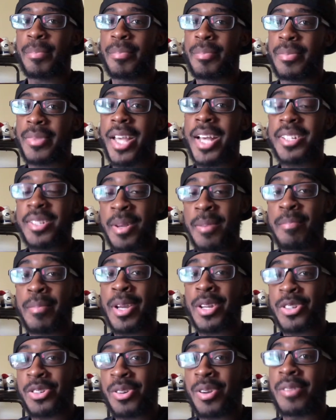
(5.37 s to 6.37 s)
That's a
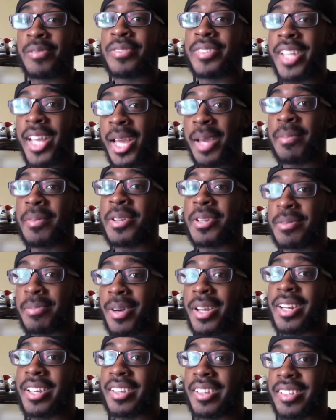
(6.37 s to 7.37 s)
mixture of damage,
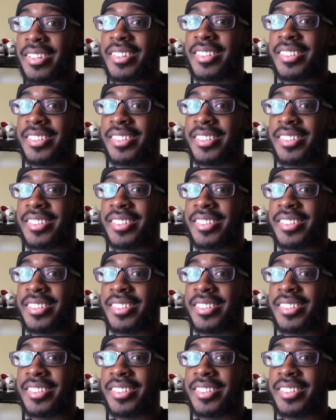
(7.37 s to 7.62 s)
my nigga.